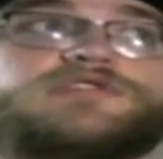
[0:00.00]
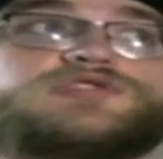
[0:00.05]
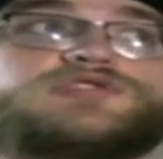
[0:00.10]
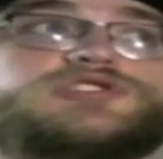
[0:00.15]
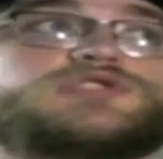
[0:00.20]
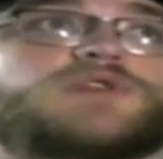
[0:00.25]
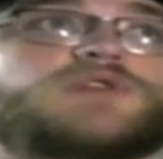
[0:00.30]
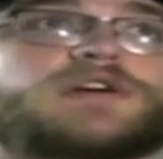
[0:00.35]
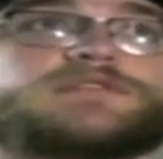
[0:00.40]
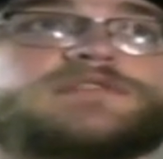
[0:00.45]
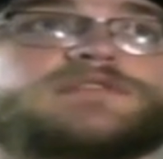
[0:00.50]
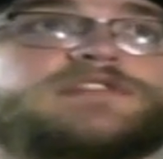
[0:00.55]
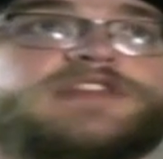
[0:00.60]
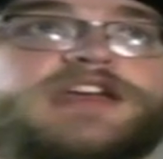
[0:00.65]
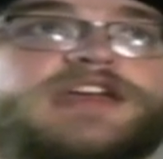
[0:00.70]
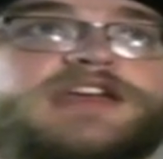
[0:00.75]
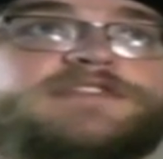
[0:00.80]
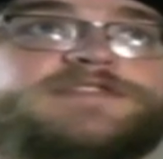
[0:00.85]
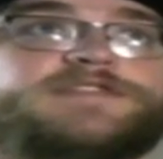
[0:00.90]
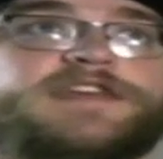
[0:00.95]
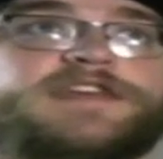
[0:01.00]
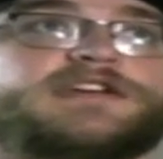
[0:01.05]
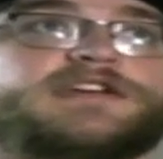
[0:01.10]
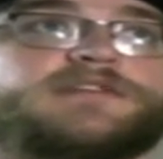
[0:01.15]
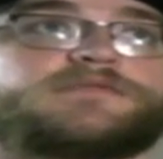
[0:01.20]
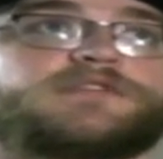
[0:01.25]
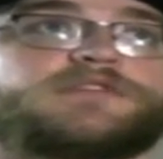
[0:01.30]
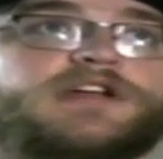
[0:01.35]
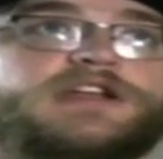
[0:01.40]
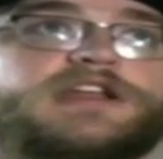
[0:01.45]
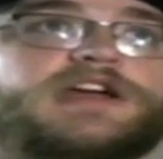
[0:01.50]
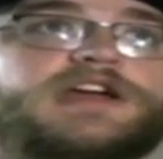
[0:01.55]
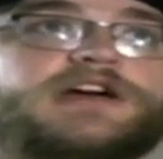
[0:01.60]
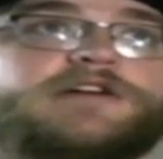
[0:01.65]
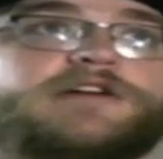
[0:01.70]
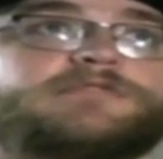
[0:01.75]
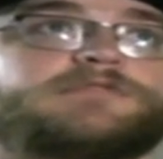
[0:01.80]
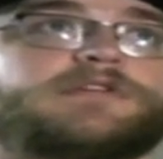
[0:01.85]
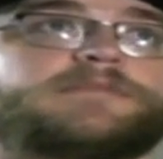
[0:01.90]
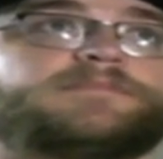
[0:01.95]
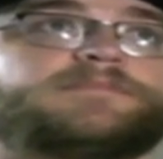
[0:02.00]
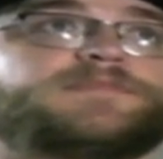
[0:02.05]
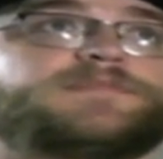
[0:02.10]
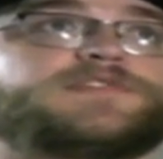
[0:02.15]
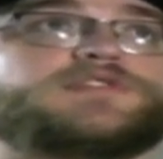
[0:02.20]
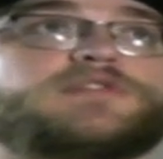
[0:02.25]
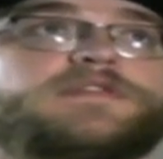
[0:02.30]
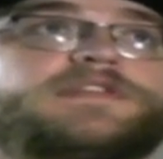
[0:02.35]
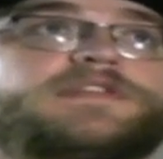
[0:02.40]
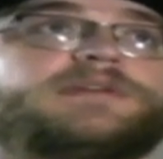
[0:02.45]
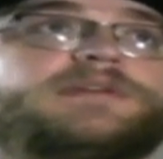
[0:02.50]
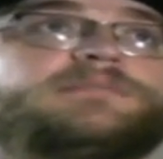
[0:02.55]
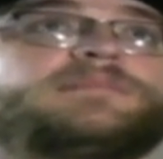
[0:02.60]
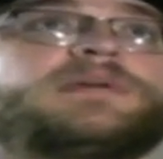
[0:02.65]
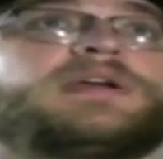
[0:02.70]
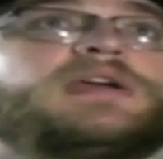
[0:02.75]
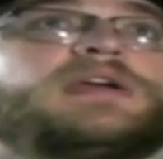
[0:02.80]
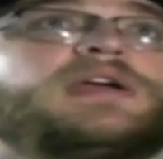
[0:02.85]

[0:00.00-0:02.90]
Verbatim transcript: two other ones I can think of right now. Well, two of them.